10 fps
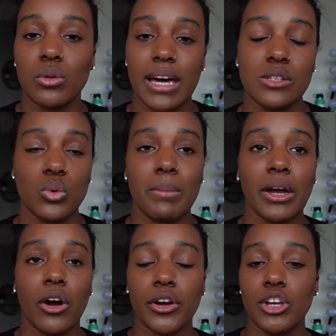that's what
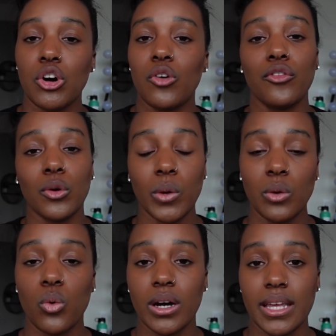my cardio for
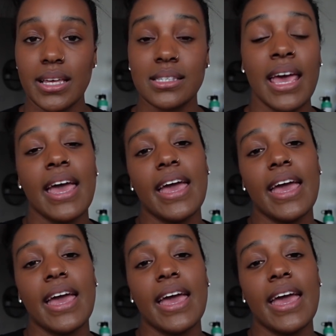week 1 is